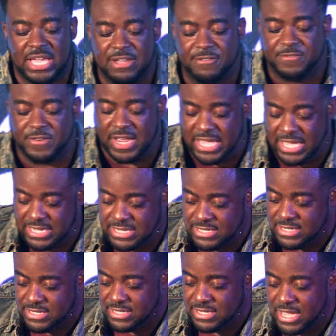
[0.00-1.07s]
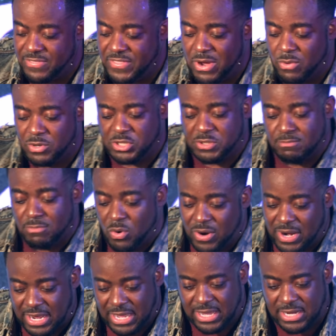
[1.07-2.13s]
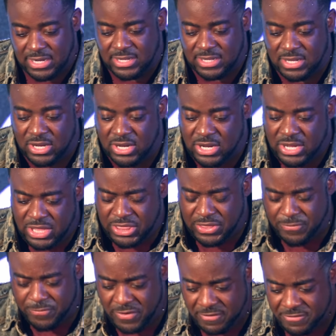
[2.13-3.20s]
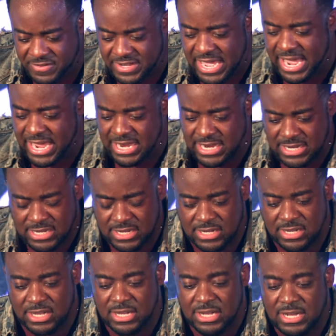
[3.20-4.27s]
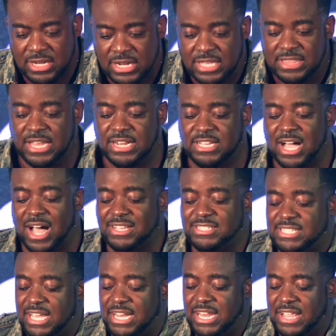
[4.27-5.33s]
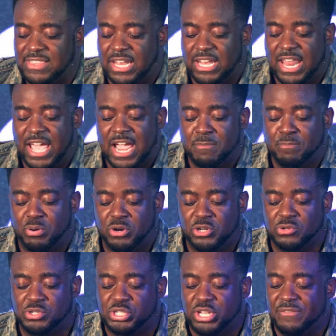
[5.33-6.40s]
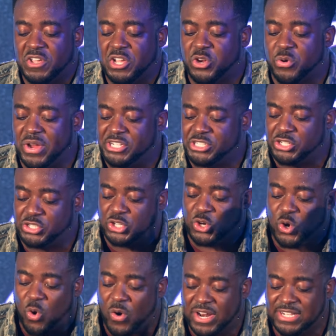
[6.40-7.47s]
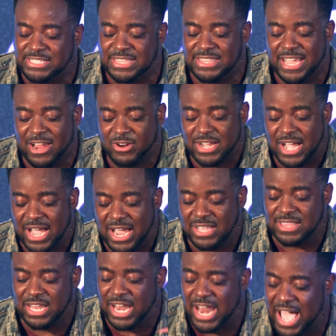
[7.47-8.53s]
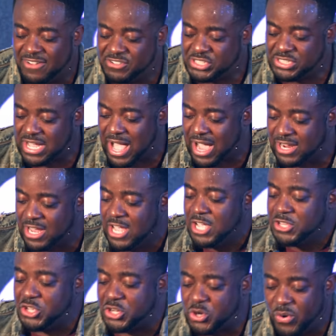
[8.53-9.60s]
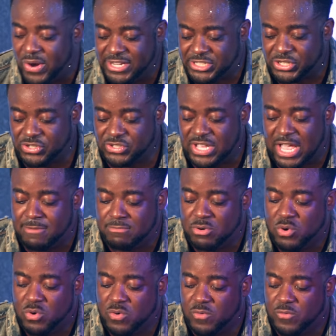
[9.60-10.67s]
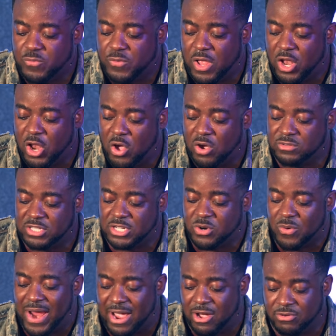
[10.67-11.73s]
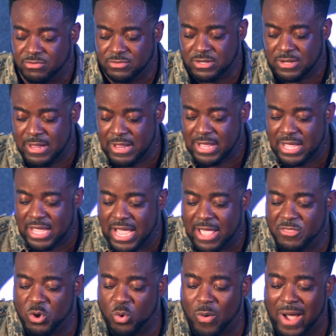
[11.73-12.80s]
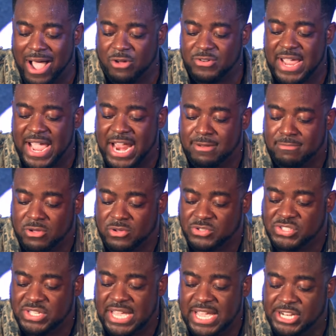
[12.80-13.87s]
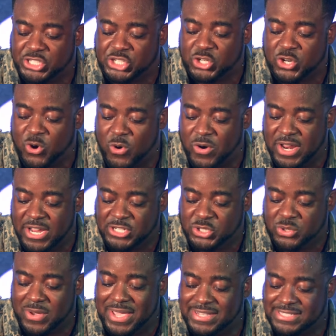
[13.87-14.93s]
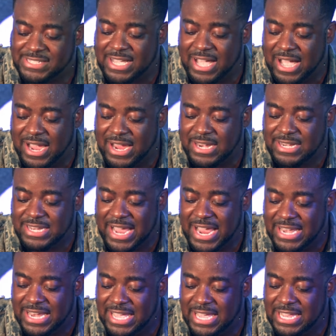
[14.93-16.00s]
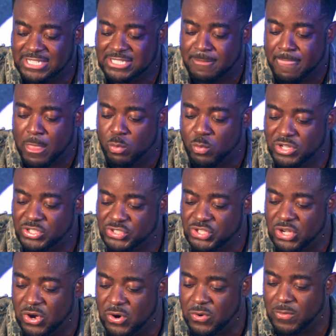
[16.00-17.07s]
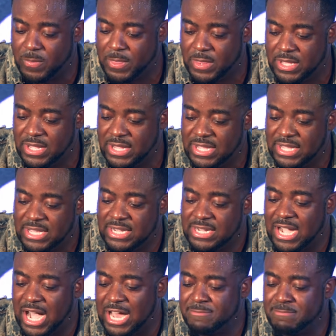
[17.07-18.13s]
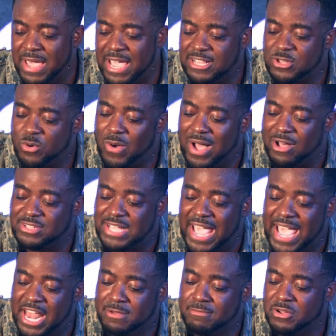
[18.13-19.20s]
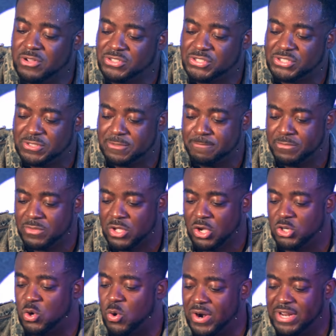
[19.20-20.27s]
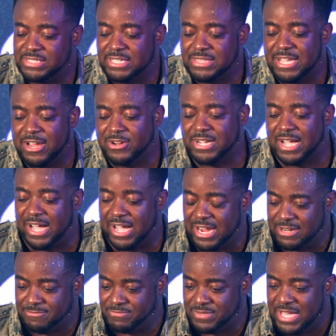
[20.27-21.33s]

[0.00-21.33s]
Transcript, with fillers: evening, and there was morning the fifth day. And then God said, let the land produce living creatures according to their kind, the livestock, the creatures that move along the ground, and the wild animals, each according to its kind. And it was so. God made the wild animals according to their kind,